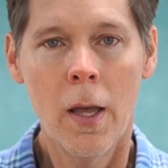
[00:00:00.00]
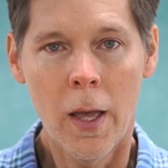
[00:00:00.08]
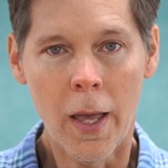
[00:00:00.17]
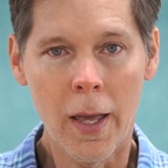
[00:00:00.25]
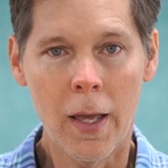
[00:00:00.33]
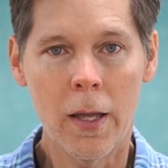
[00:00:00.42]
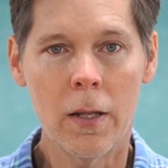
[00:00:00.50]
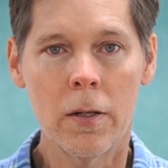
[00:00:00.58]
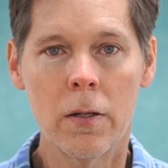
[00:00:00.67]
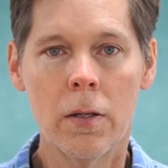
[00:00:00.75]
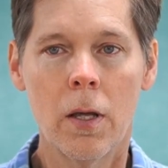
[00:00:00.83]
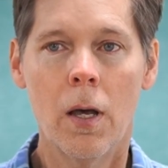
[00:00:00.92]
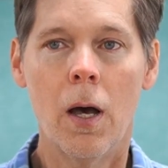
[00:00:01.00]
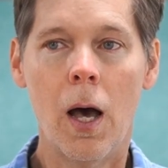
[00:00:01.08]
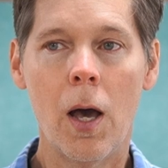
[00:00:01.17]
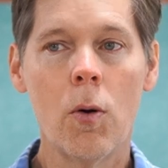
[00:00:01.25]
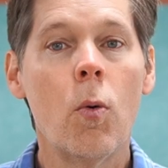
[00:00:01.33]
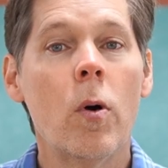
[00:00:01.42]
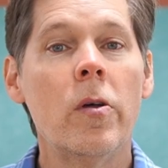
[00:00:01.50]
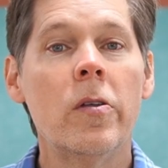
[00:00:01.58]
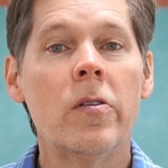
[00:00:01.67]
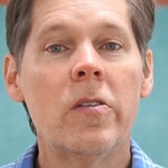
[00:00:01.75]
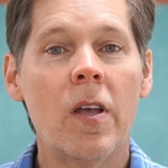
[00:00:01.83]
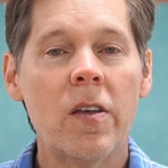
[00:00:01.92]
And I
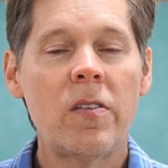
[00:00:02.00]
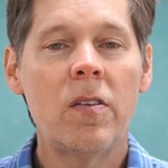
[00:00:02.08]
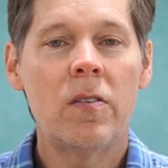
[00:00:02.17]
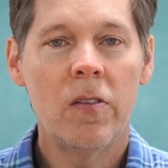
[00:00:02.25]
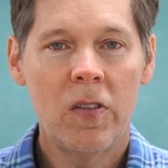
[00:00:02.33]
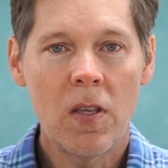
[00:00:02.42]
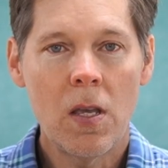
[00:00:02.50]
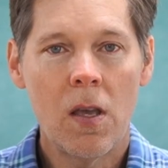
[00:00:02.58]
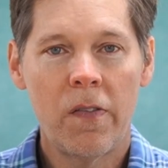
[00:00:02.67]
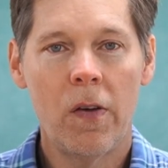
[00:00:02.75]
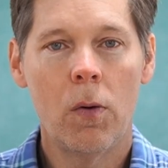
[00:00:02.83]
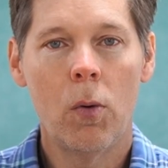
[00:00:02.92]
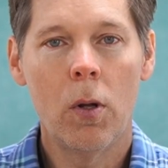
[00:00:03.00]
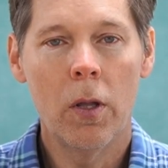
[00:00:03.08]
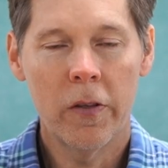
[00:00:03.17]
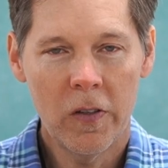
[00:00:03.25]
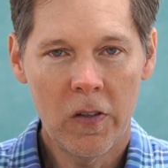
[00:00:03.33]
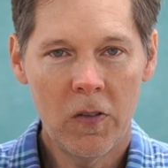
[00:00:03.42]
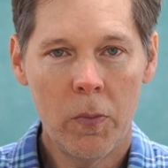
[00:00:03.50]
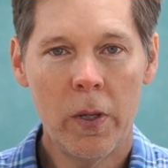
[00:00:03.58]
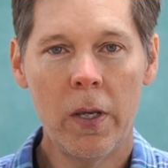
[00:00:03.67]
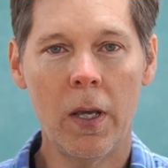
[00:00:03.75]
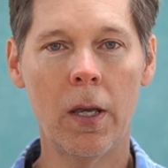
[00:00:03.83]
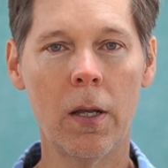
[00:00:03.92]
want to test it to see if it will assist
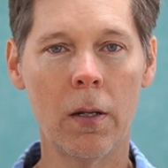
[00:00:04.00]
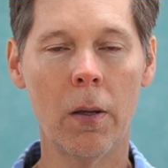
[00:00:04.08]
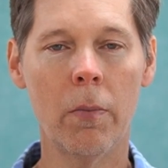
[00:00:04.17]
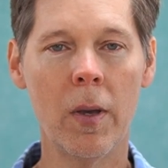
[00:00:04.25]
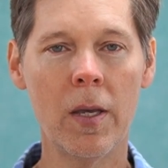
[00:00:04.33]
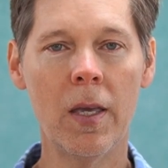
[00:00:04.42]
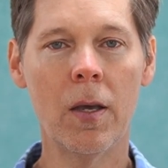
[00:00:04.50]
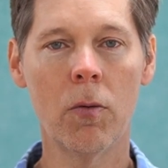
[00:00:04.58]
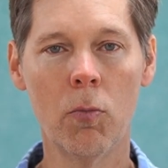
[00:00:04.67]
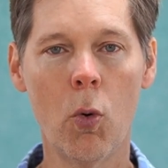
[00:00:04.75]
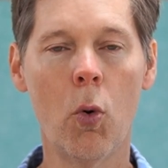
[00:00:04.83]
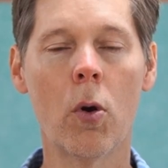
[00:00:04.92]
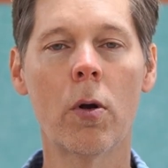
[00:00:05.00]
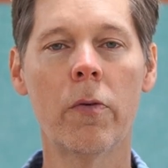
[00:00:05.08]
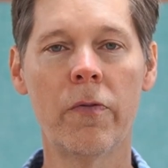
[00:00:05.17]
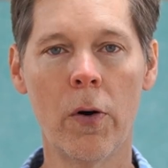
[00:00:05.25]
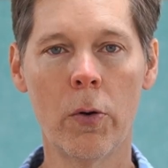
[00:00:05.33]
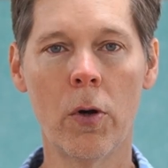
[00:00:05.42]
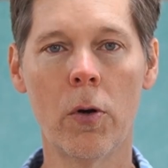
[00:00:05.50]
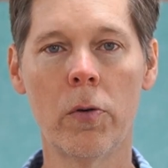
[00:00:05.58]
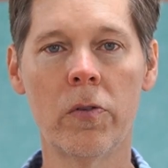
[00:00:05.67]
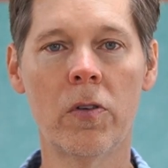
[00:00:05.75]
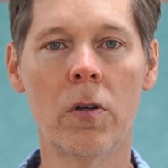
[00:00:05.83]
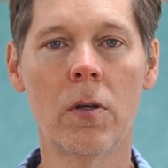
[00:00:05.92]
me in making more
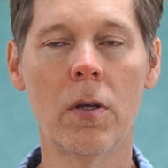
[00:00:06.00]
photos